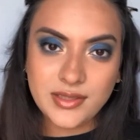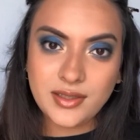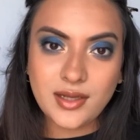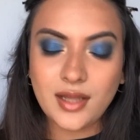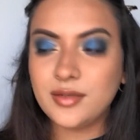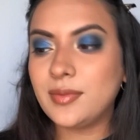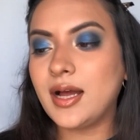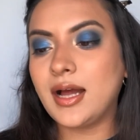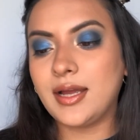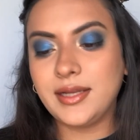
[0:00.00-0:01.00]
the Colorbar
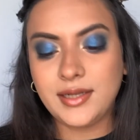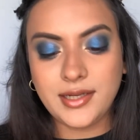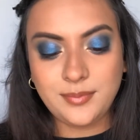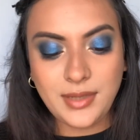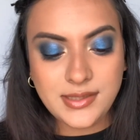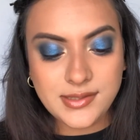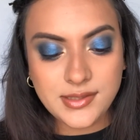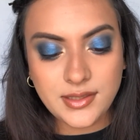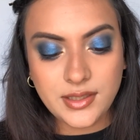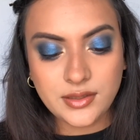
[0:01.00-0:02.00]
Eye Glide pencil
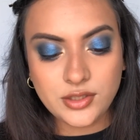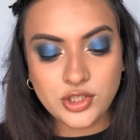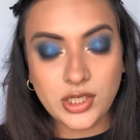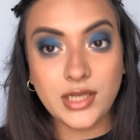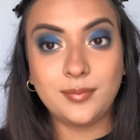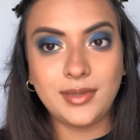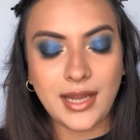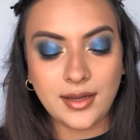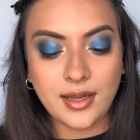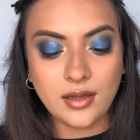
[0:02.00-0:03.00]
in the shade
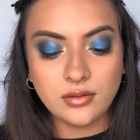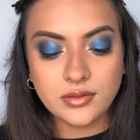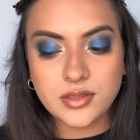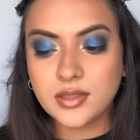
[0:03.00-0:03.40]
Blackout.